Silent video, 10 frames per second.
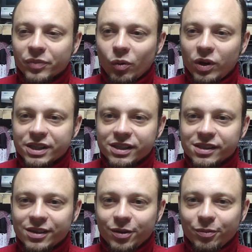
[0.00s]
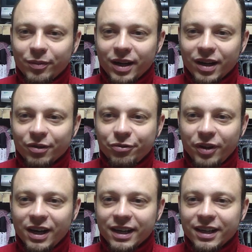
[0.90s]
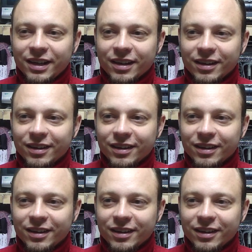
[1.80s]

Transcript: watching some flying